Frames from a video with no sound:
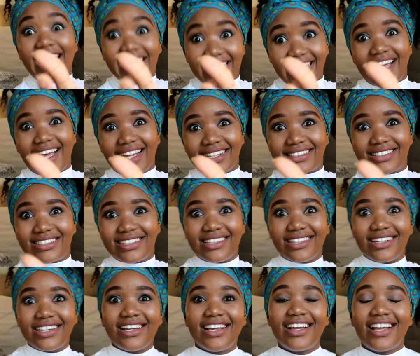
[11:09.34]
that,
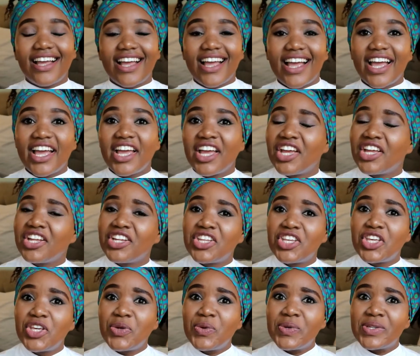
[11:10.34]
and
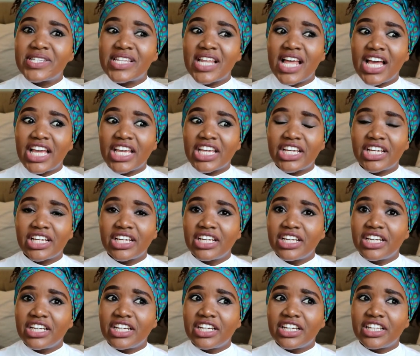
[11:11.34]
he was like,
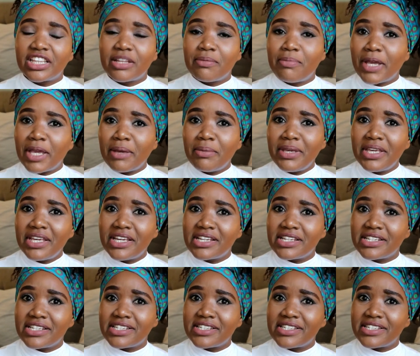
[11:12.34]
the baby
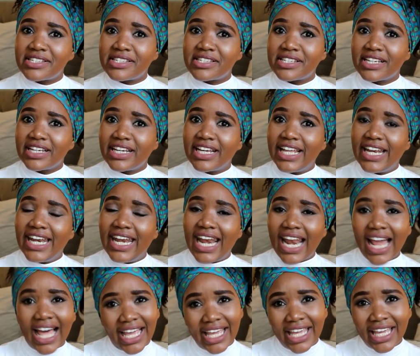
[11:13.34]
is
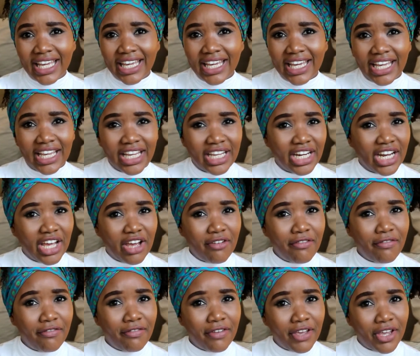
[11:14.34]
lying in a
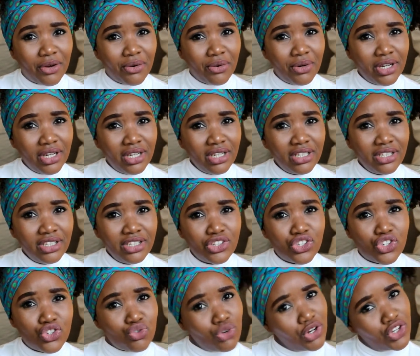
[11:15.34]
very
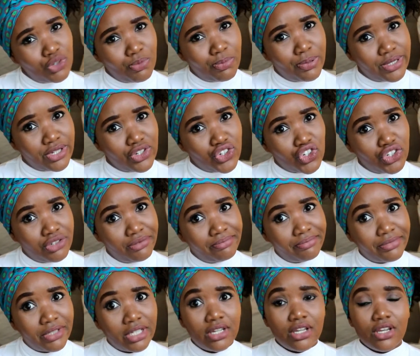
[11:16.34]
strange
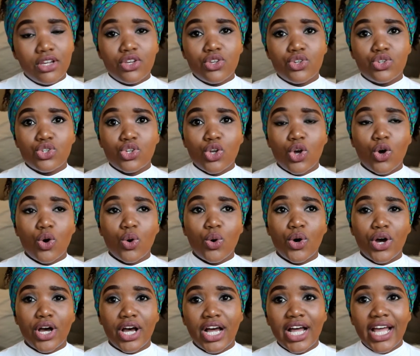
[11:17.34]
position.
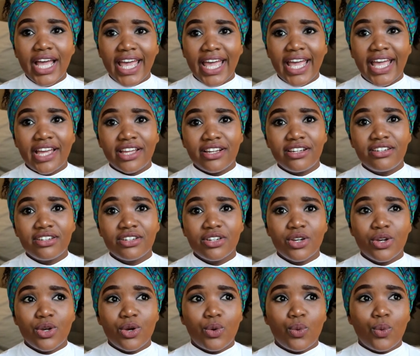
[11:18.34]
So her head
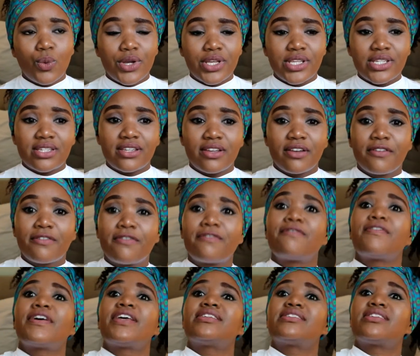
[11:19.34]
was
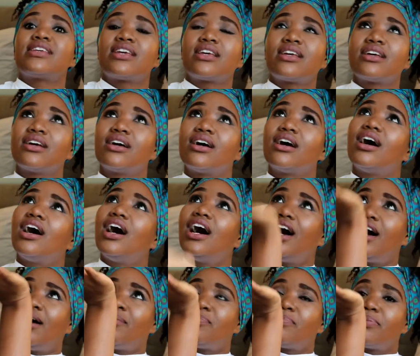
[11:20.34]
facing
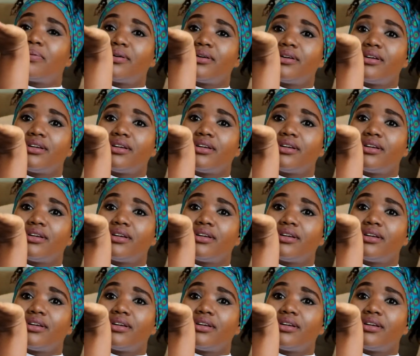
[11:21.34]
up,